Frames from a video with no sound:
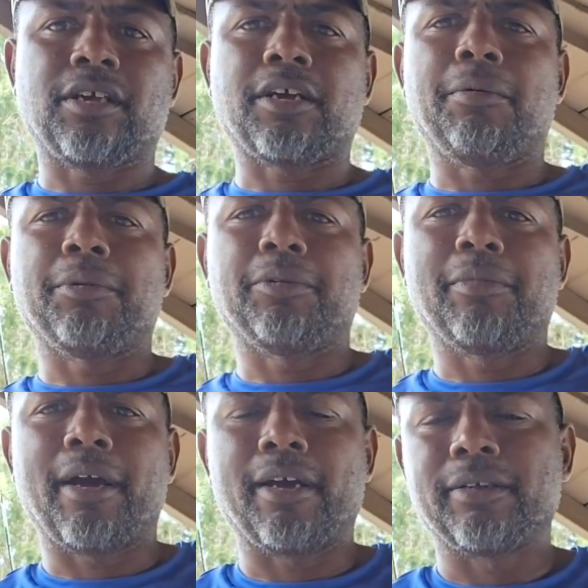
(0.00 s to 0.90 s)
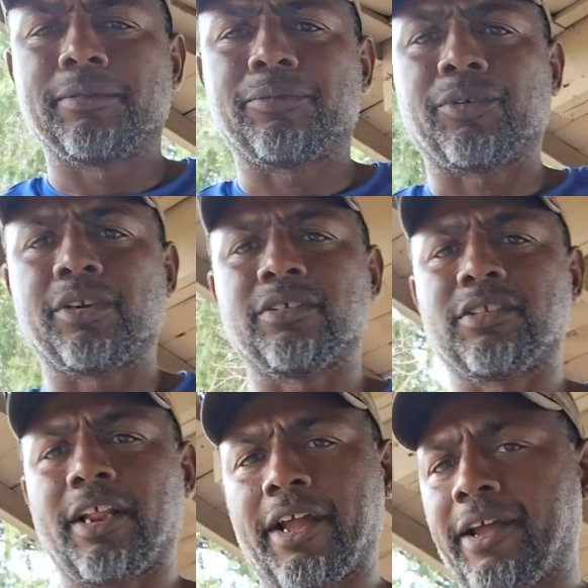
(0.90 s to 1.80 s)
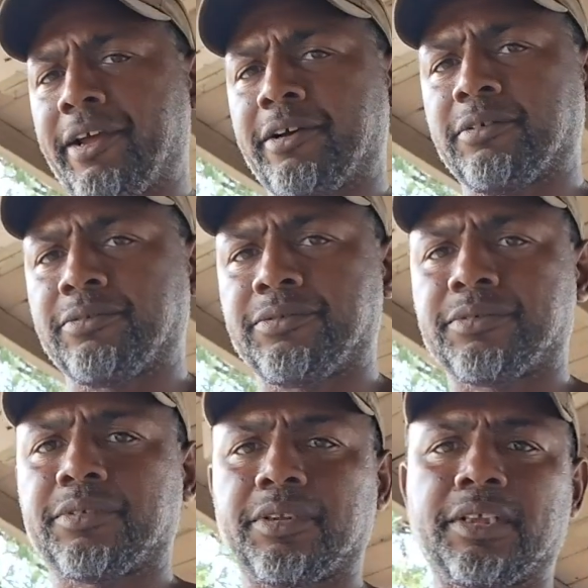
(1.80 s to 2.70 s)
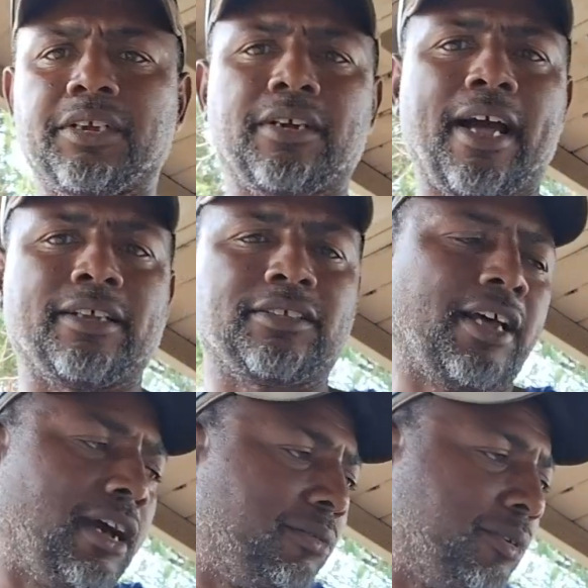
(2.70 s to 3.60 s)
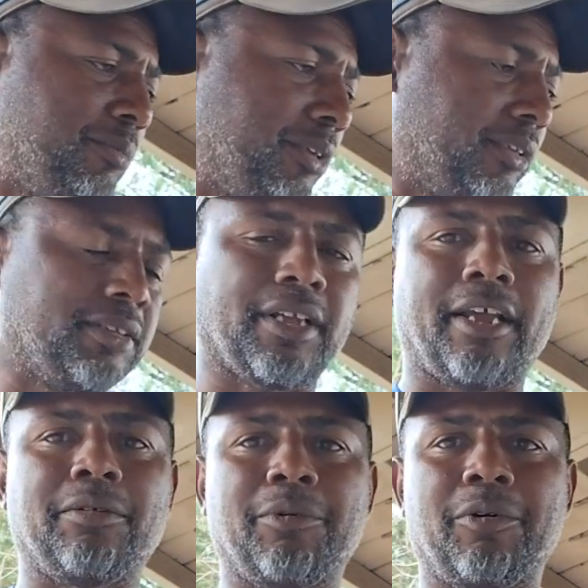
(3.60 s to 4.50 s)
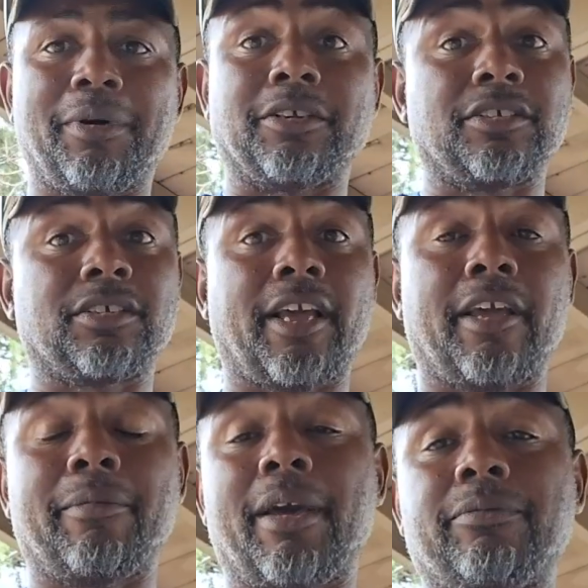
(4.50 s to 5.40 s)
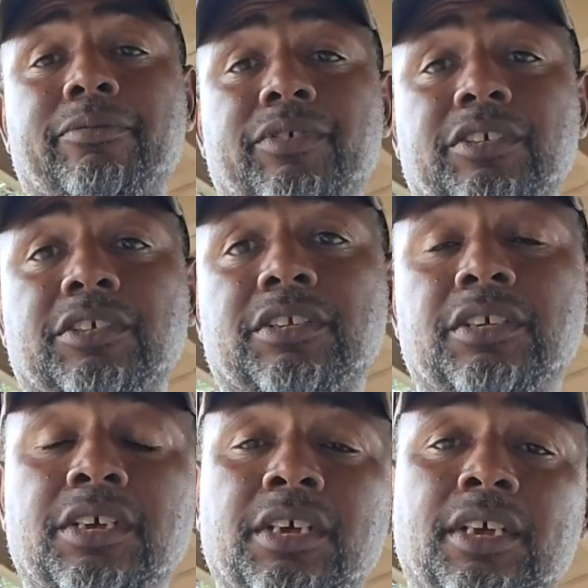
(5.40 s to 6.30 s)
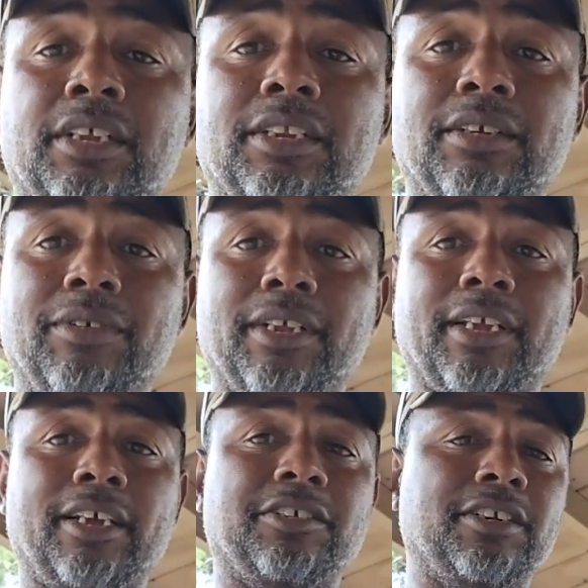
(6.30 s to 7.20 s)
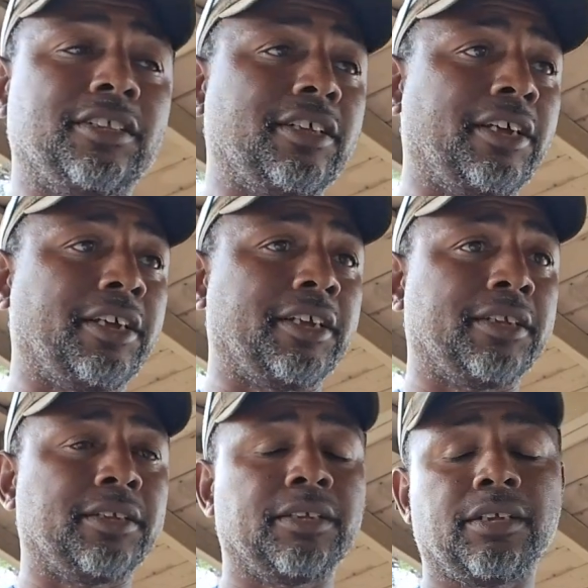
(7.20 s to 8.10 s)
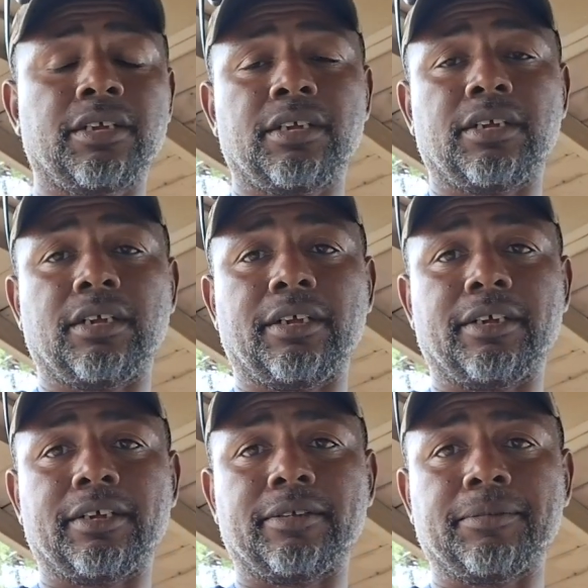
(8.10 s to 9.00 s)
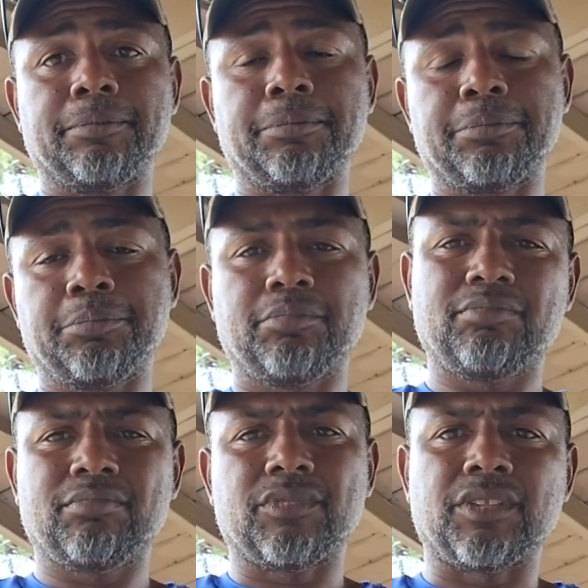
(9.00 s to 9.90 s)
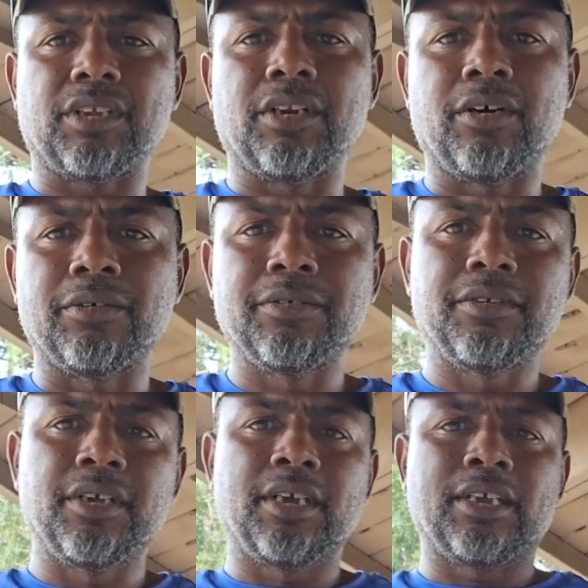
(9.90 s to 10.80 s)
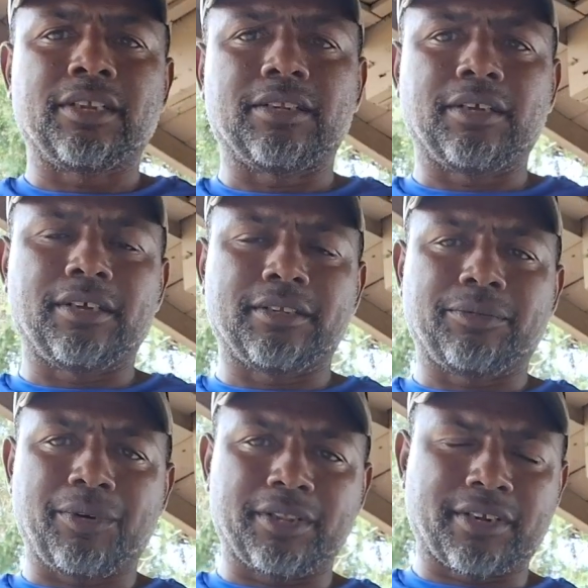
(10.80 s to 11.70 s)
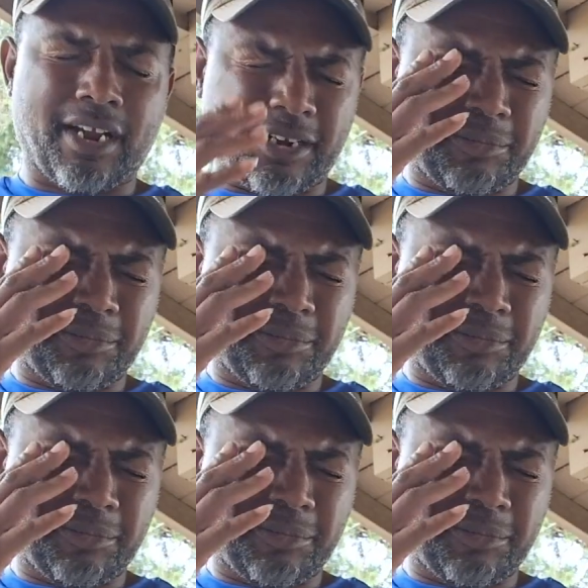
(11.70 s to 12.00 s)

a couple of my reels that I have here outside with me at the moment. I just came back from fishing. Didn't really catch anything. Uh, you know, the weather kind